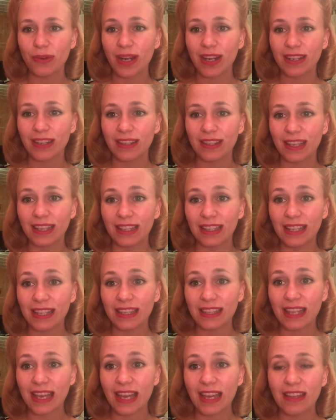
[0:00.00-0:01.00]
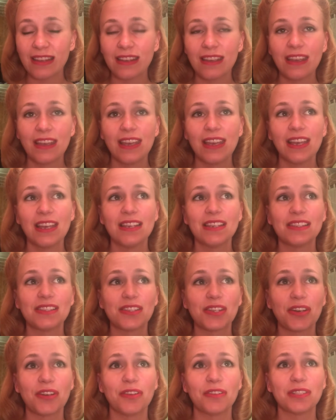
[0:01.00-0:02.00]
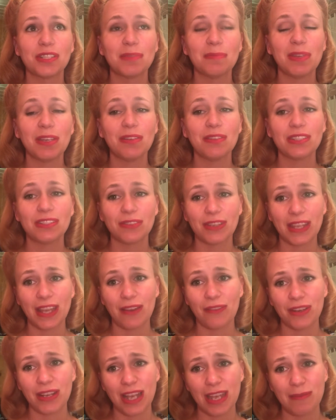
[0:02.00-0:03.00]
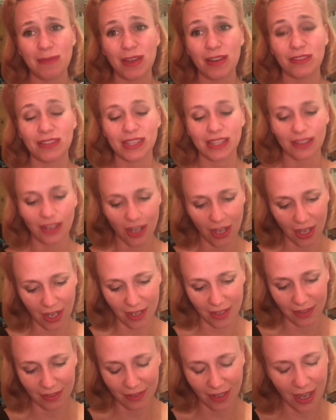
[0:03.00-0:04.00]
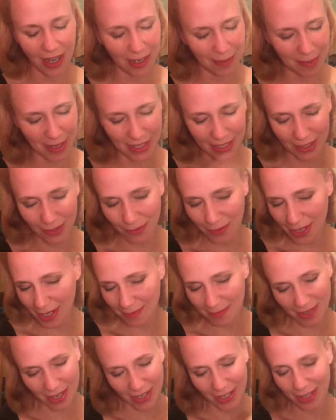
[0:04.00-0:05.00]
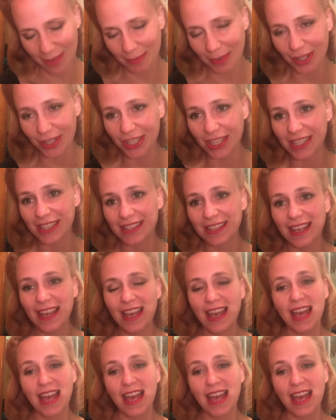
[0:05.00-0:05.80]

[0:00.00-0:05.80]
wear anything like that. So to me, when that one came out, I was like, oh, automatically one I'm not going to purchase.